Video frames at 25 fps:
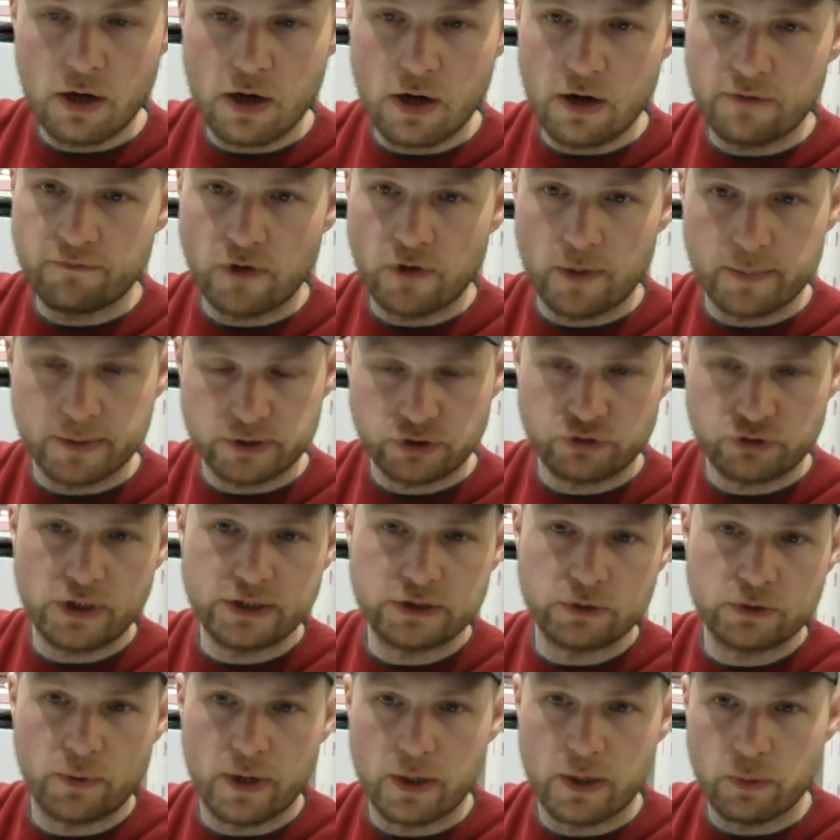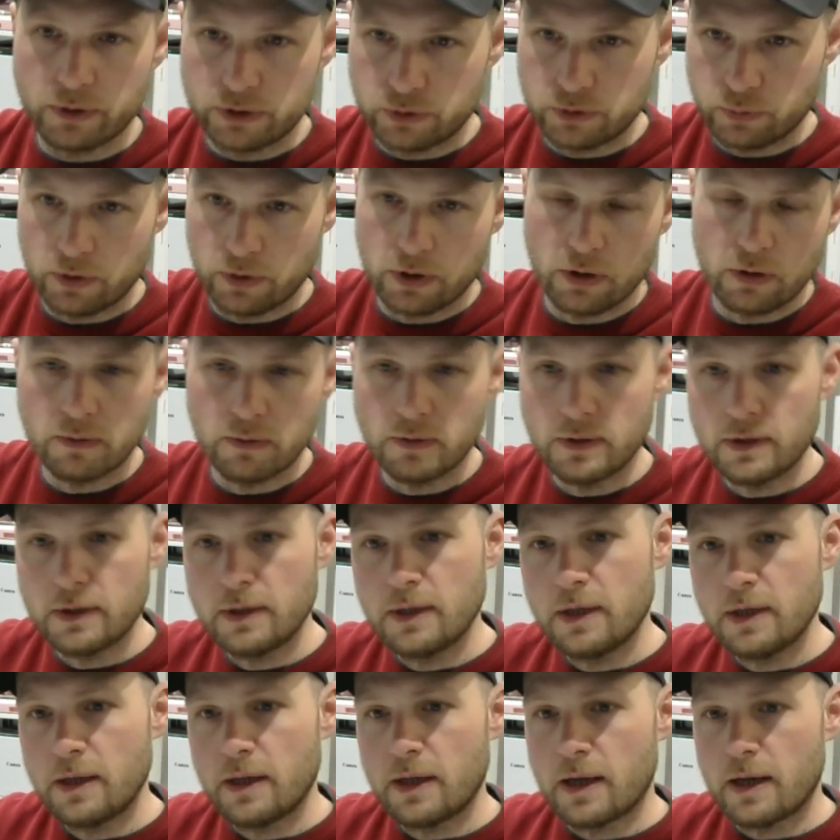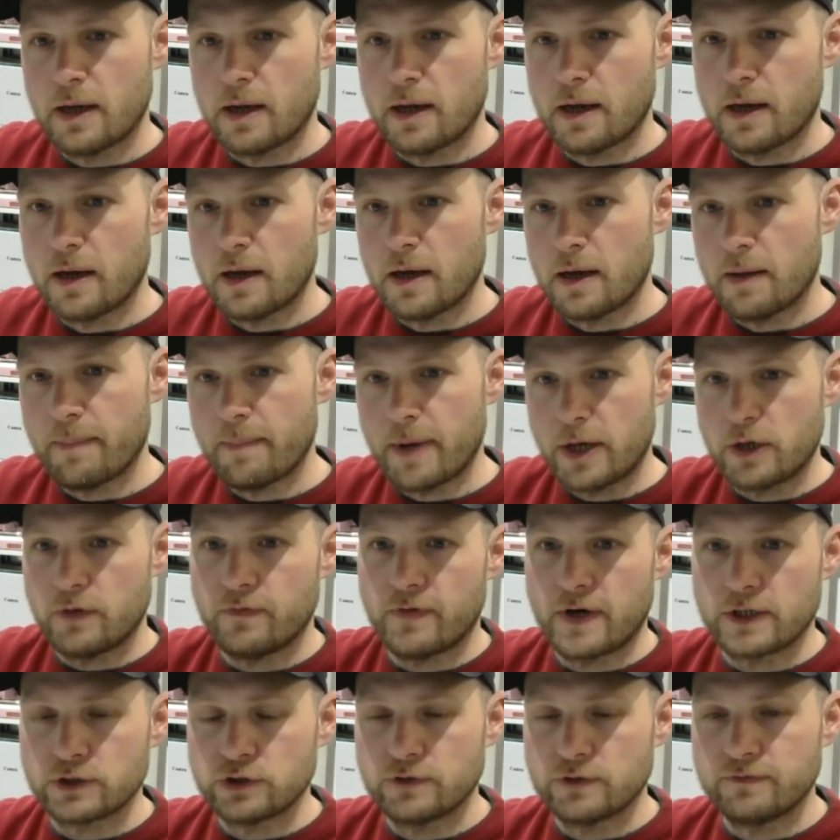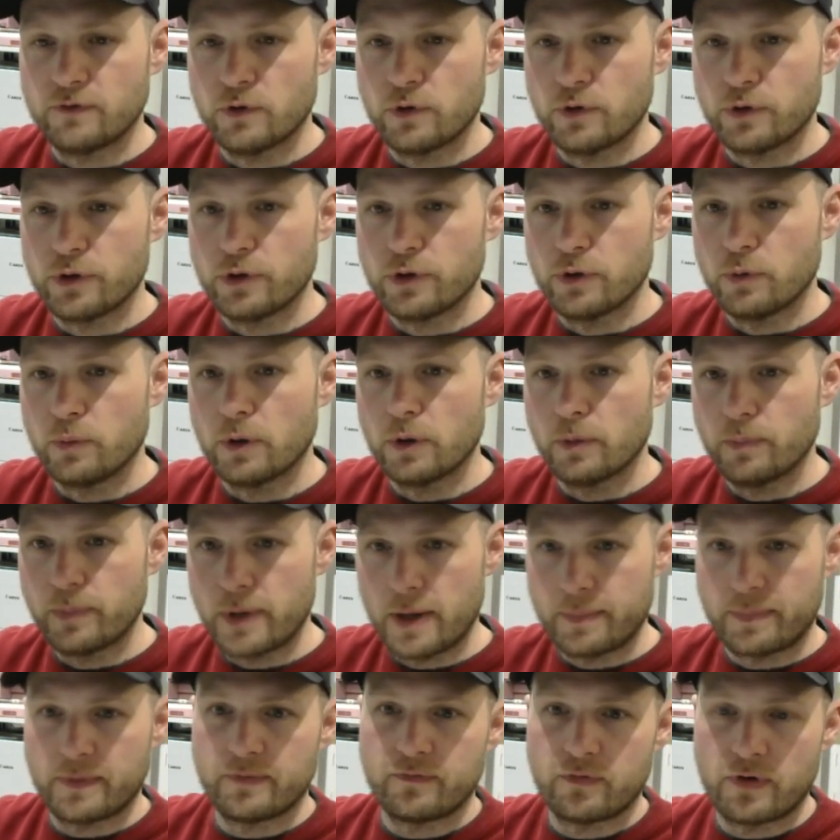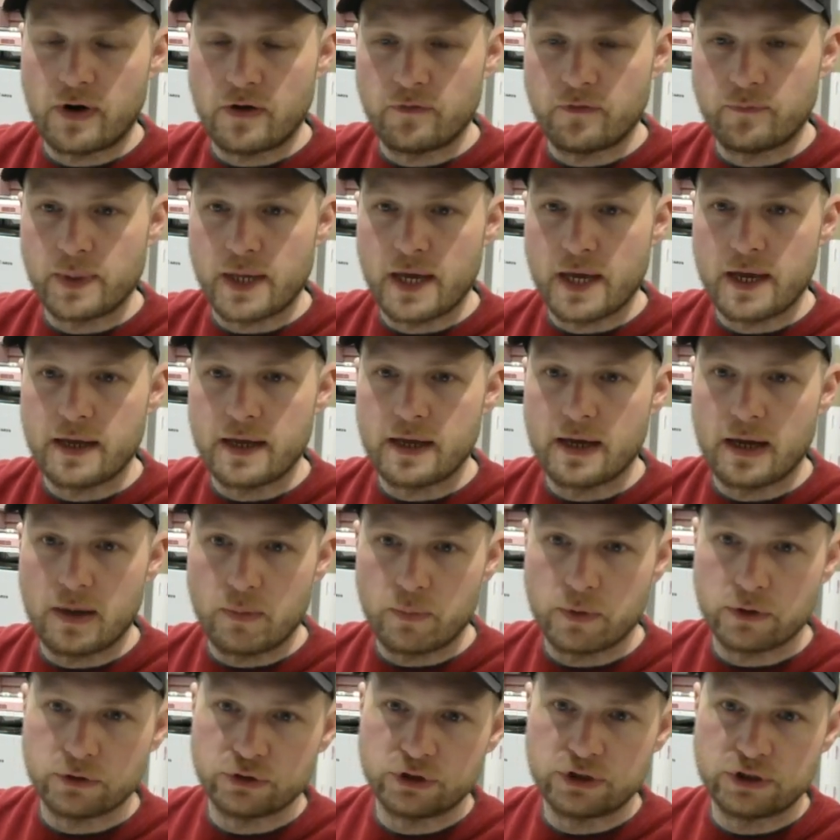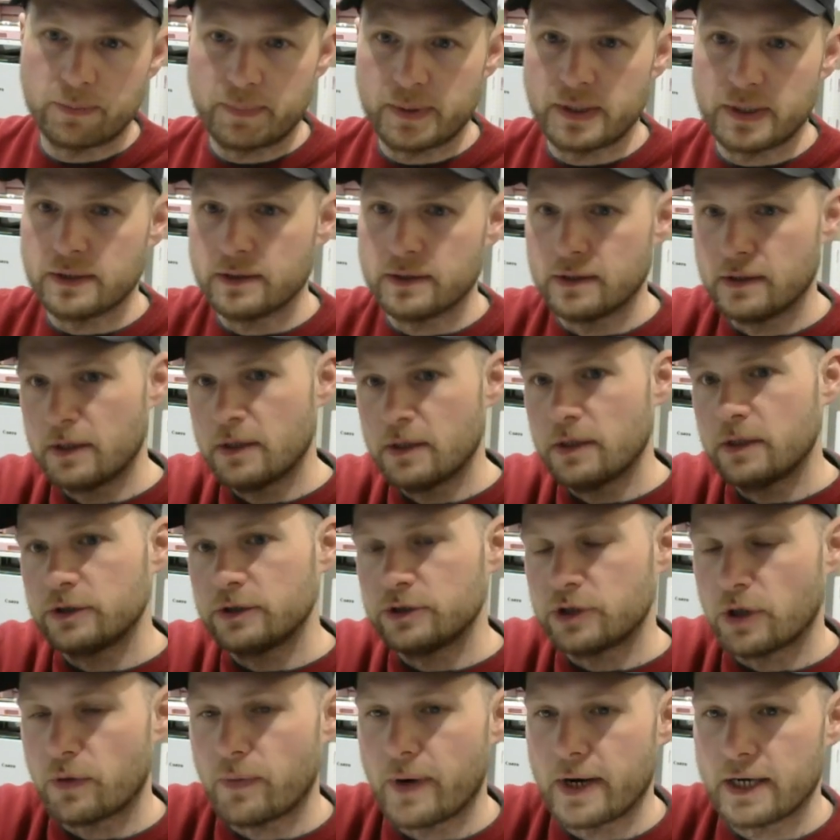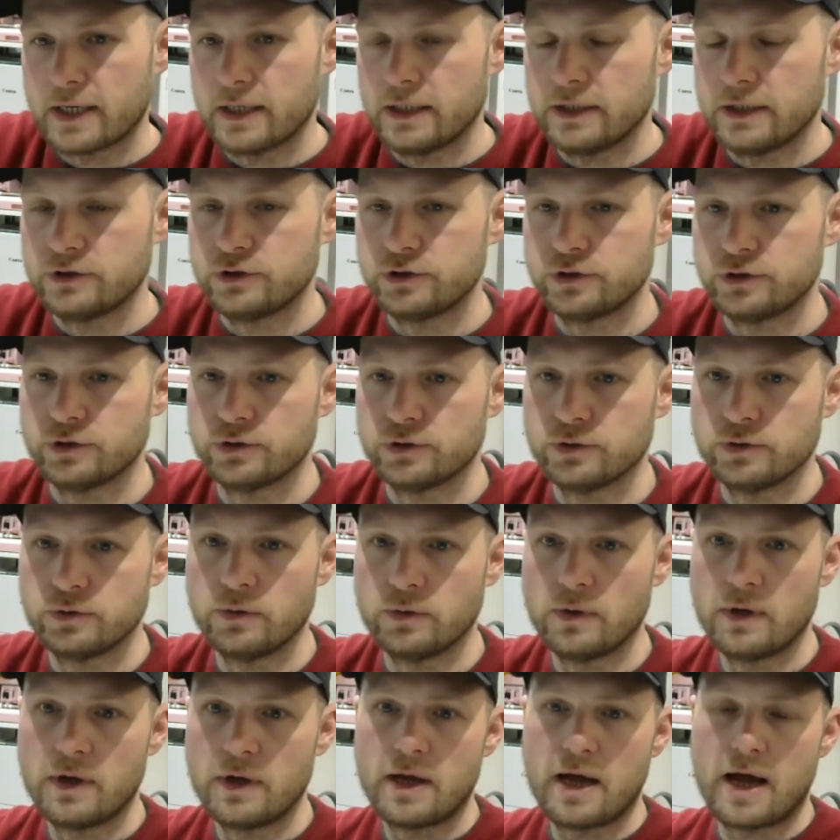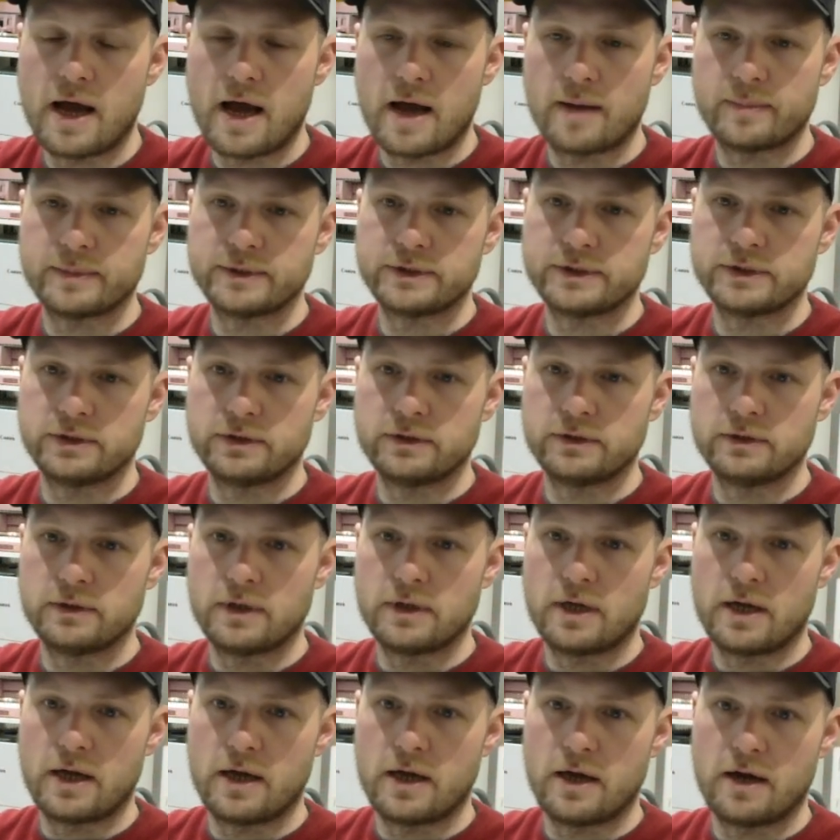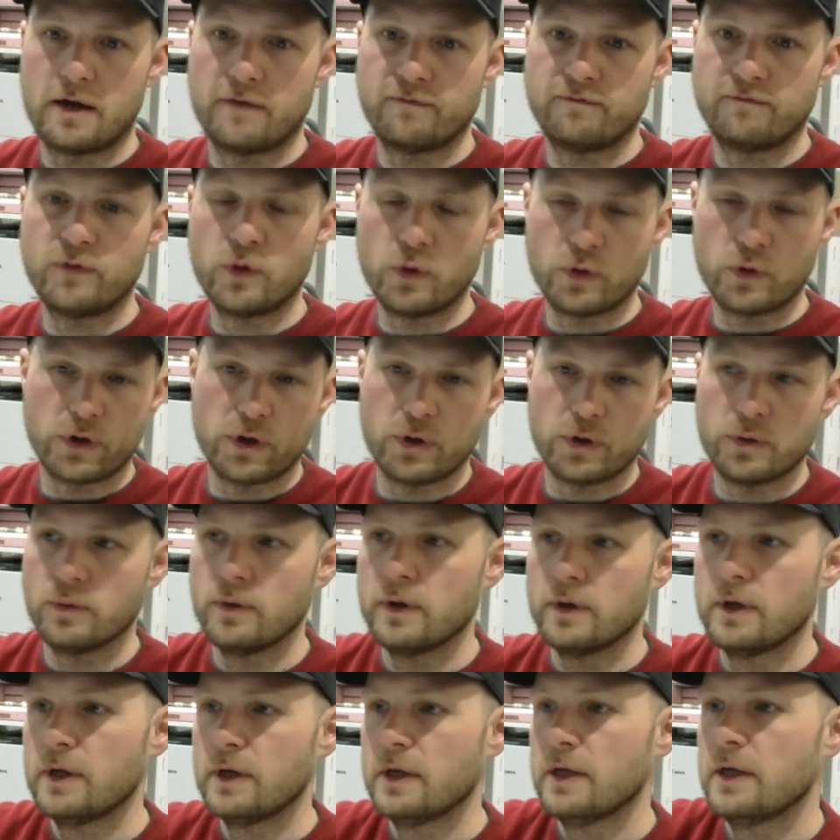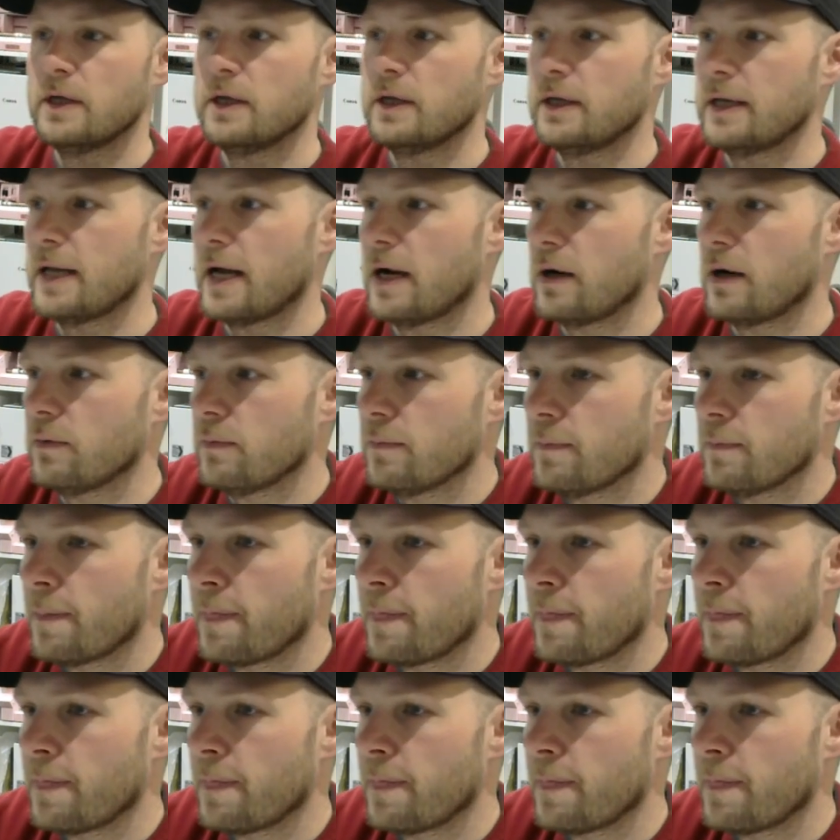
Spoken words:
from us straight away, which will manufacture for you, we'll prep it for FBA, and we'll ship it directly to Amazon for you. Now,